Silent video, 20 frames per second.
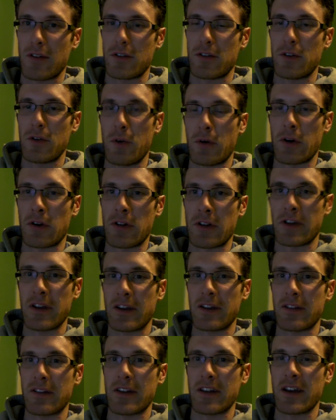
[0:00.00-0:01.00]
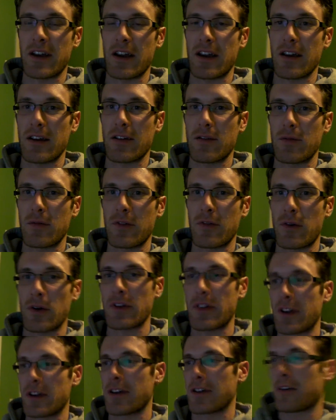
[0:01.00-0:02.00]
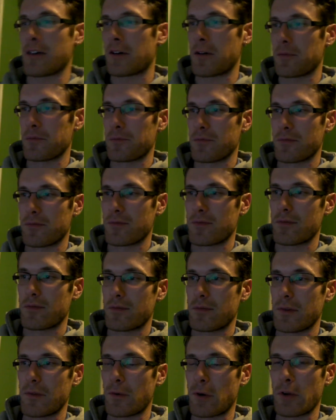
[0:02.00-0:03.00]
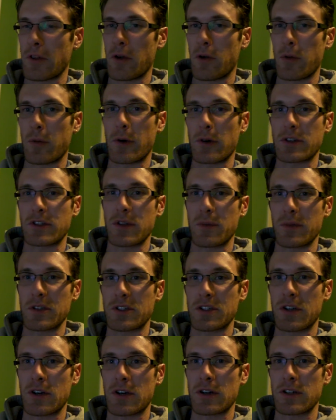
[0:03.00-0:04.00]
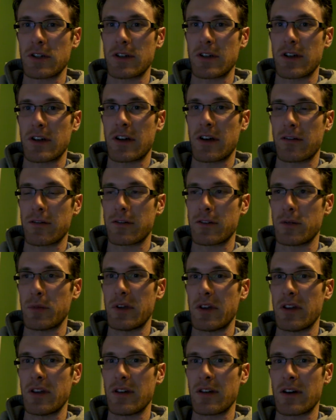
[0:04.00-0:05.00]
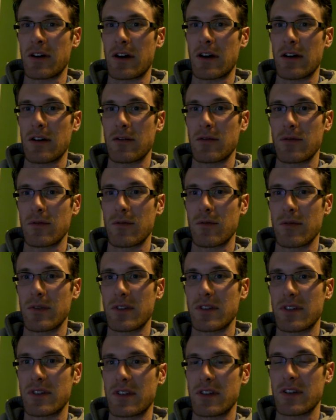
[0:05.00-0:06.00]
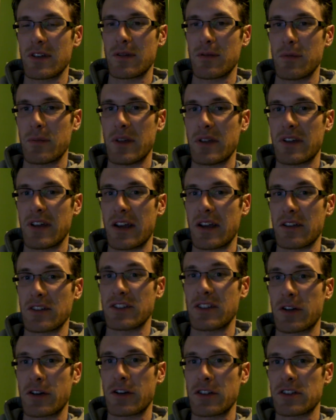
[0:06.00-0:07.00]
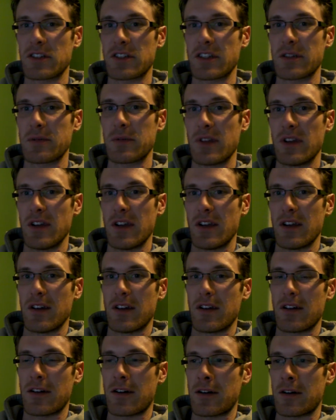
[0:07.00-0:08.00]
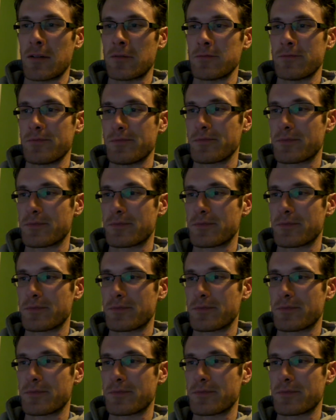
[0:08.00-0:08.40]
too early in the day before they were mature enough to be taken seriously, and